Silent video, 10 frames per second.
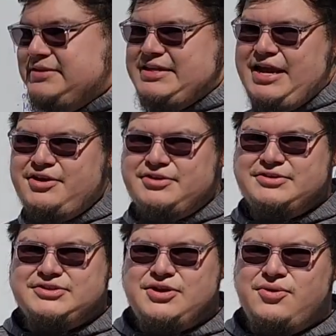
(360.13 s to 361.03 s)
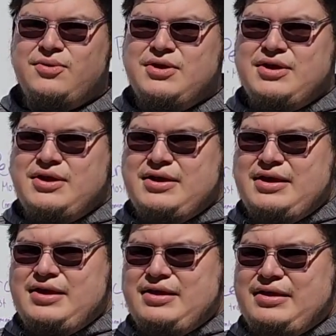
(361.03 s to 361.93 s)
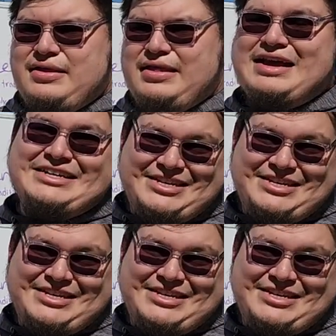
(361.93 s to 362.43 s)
and standards. So like I